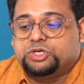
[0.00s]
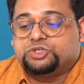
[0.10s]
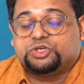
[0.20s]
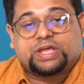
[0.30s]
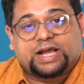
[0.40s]

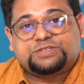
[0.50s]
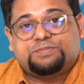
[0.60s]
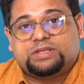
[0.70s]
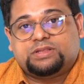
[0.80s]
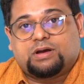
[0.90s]
So that's
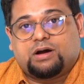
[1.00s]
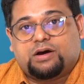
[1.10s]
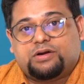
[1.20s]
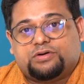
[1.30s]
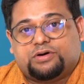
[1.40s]
been
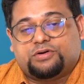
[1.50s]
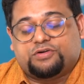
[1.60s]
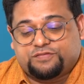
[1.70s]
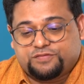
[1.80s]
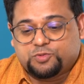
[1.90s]
our uh,
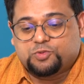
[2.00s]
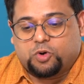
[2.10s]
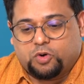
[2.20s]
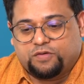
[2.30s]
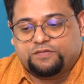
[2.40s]
review
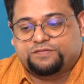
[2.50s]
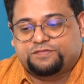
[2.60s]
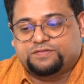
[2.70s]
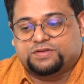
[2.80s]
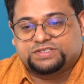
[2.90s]

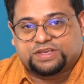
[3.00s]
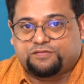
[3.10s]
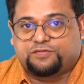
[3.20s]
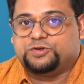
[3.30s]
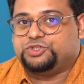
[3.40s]
of the
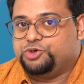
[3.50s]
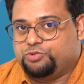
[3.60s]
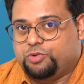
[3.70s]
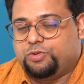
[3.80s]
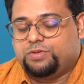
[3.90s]
Zephyrus
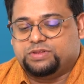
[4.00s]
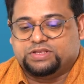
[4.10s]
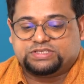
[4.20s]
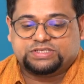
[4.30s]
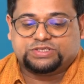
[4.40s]
Duo.
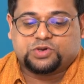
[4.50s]
This is